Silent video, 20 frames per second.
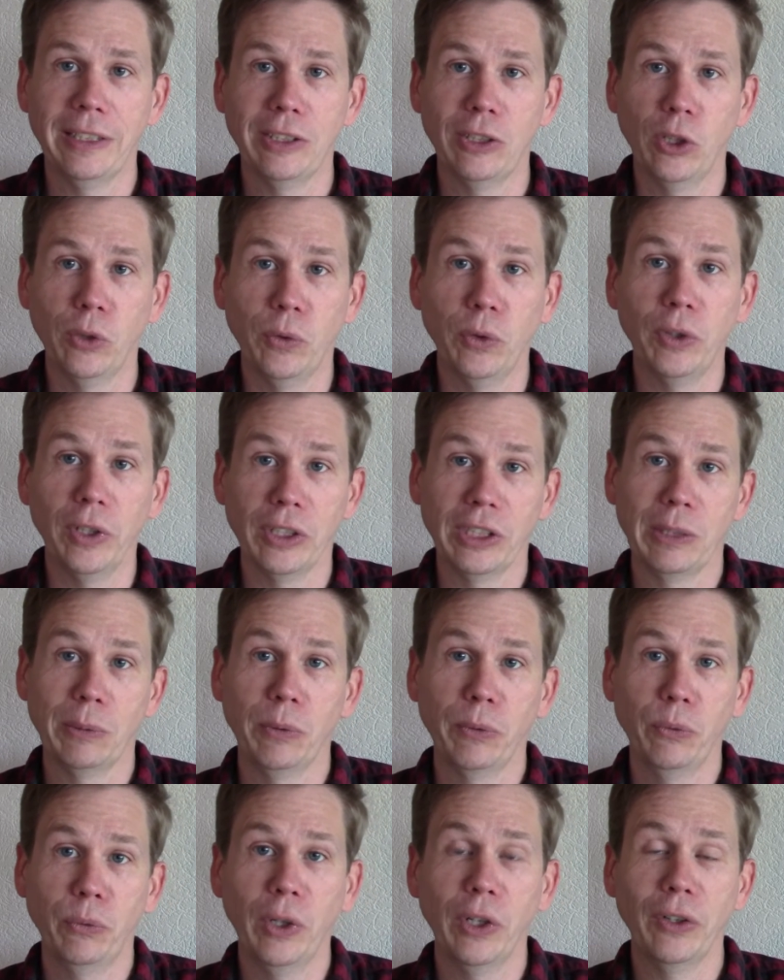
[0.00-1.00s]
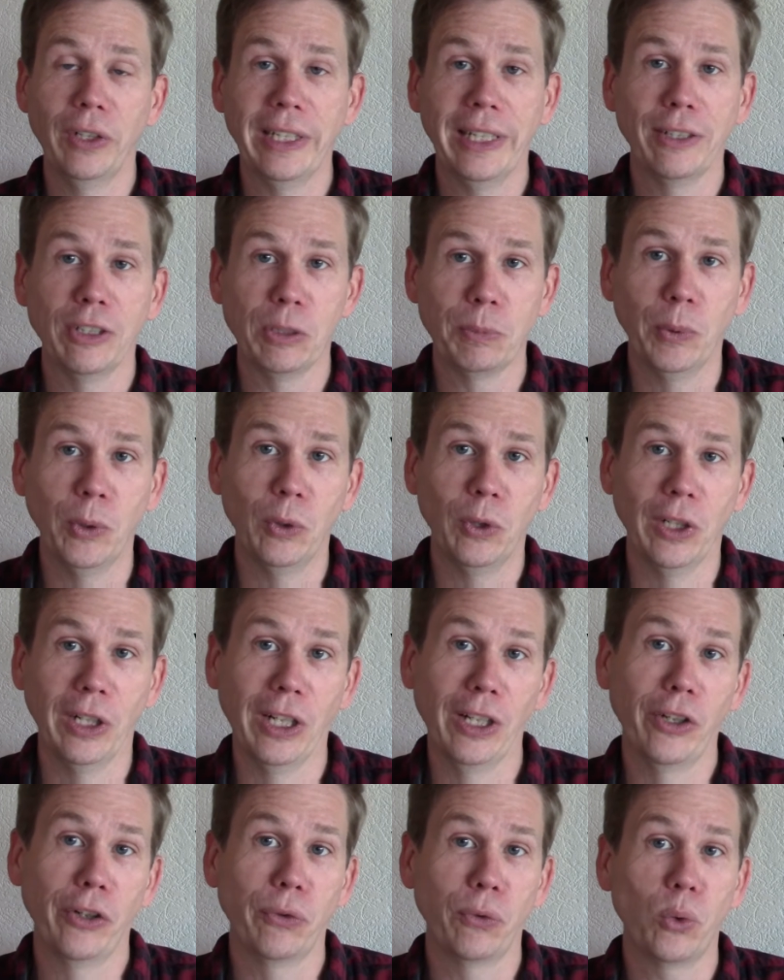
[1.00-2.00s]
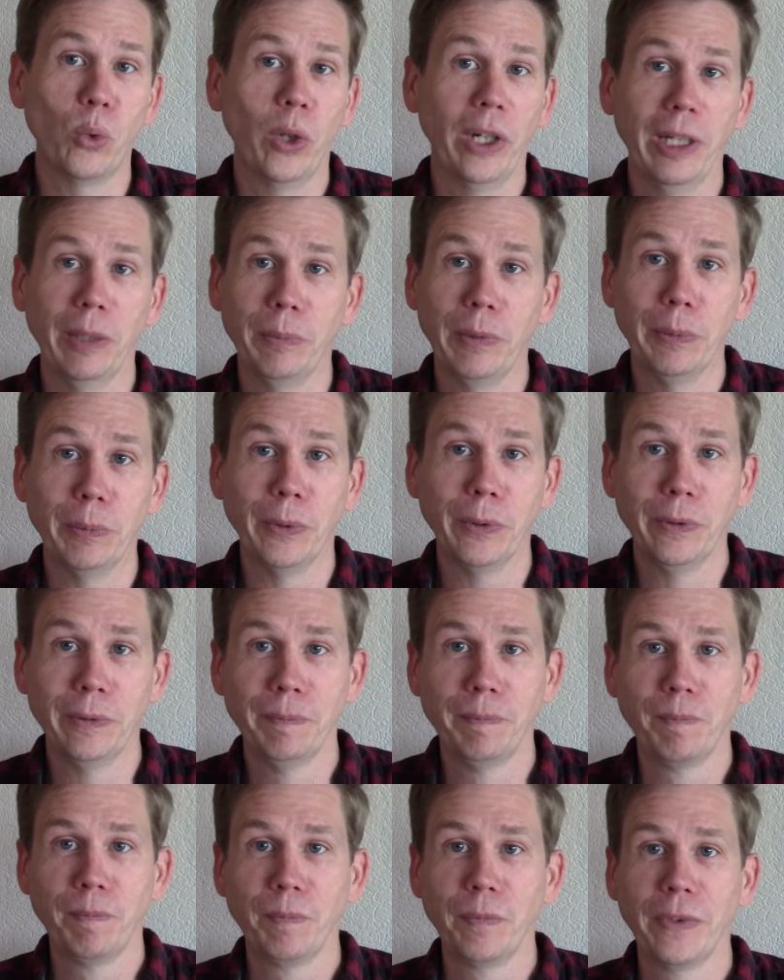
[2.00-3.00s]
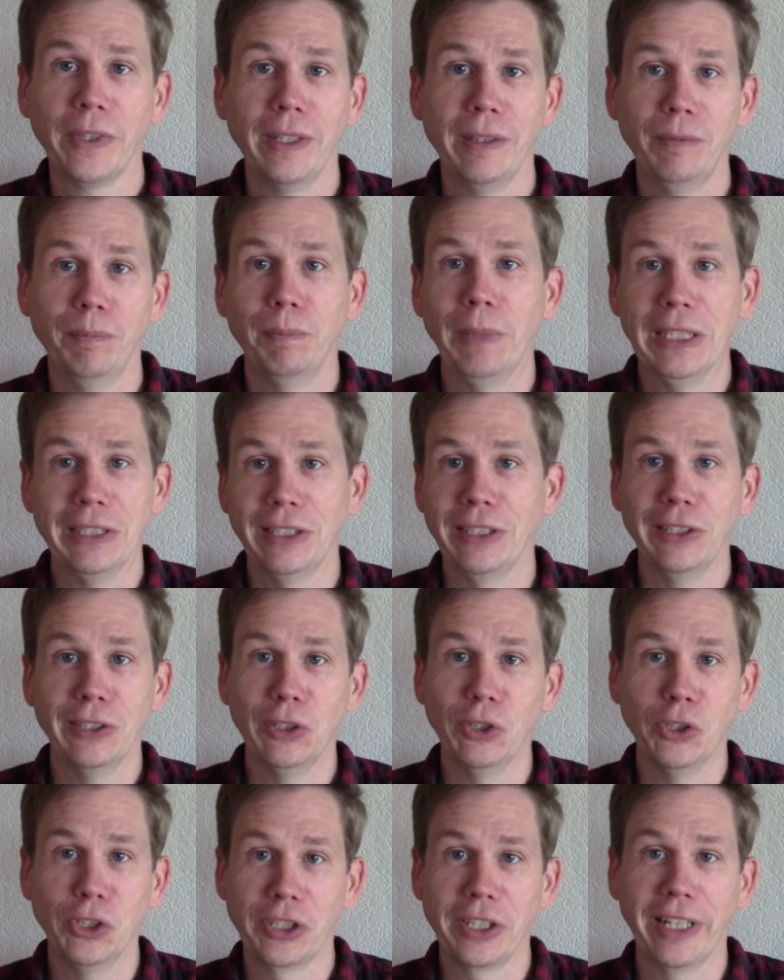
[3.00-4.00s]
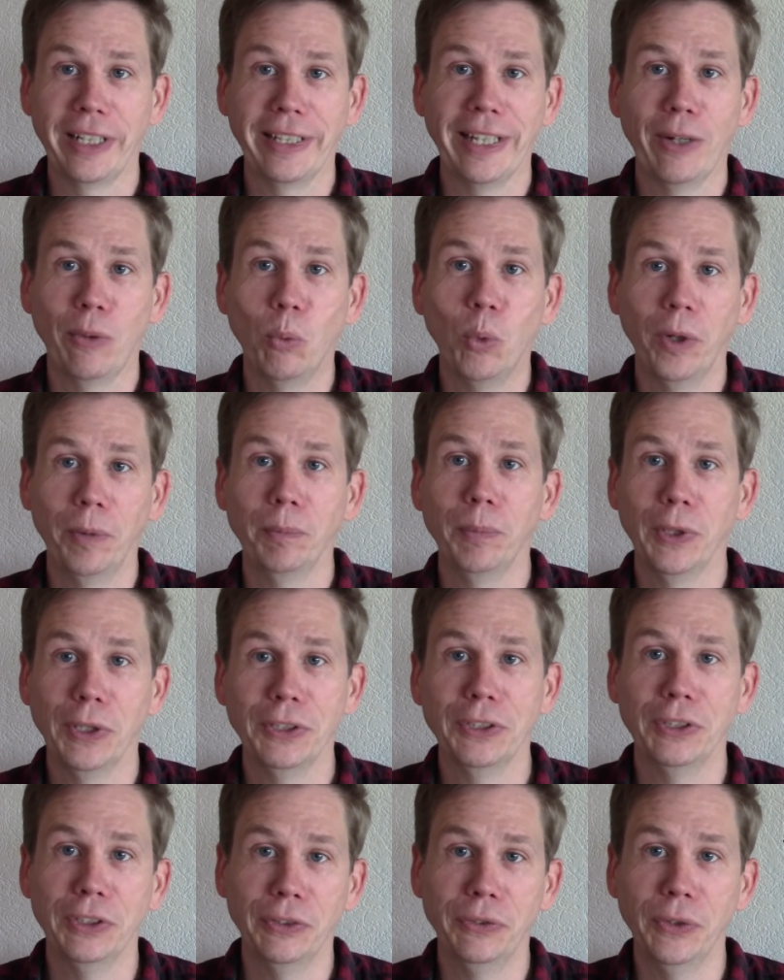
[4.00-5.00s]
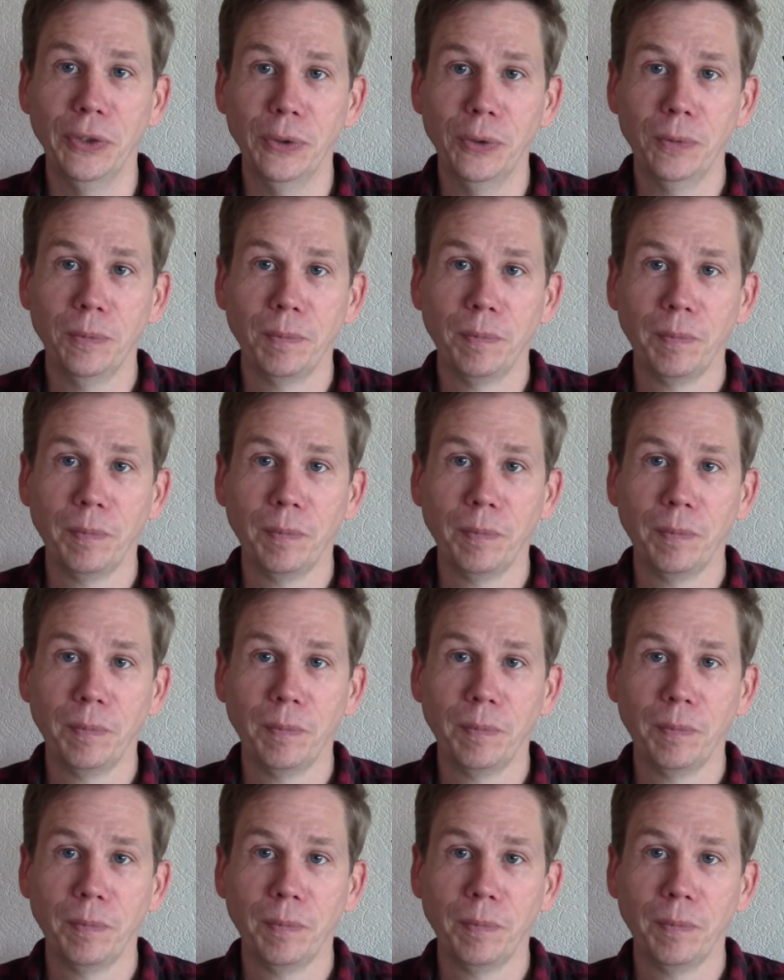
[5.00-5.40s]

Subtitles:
So if you've got someone very outspoken and a lot of quiet people, basically you're just getting that one person's view.